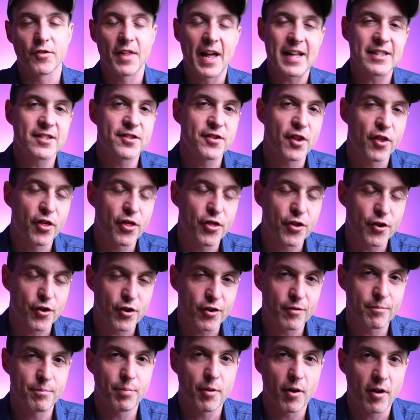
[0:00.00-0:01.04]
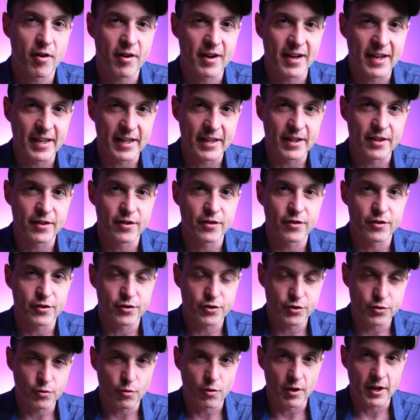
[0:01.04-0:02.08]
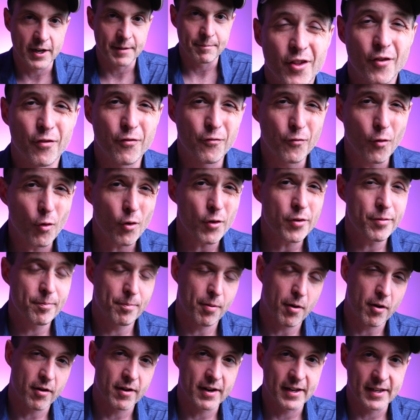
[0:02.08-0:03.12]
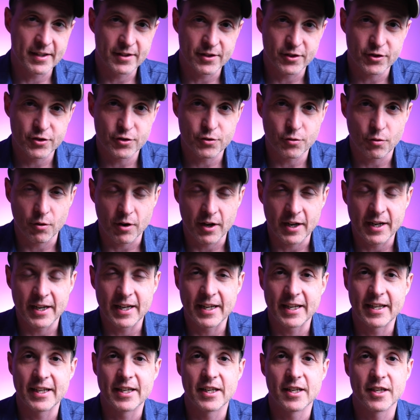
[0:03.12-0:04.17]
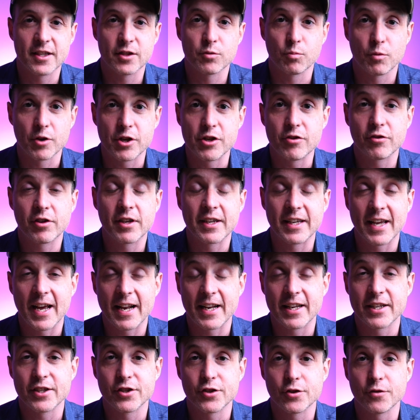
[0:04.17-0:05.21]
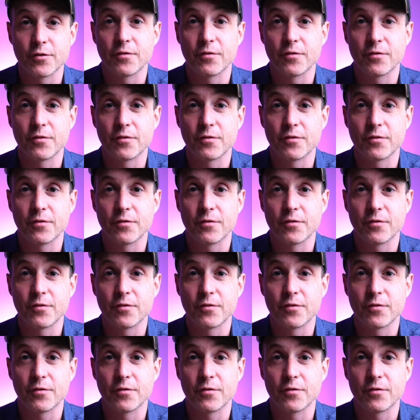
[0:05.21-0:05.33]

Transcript: that's the third part in the story. The fourth part in the story is where you can get into